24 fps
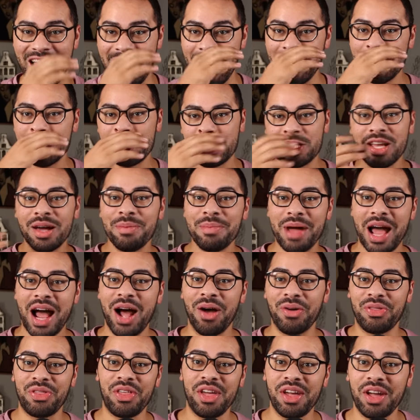and
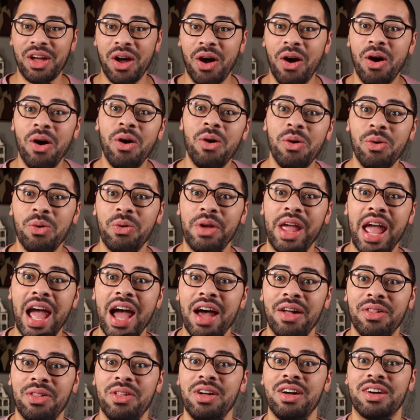somehow think, oh
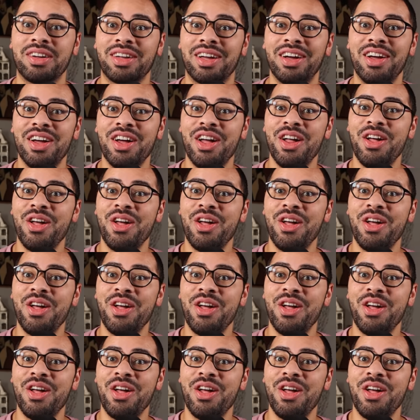yeah, look,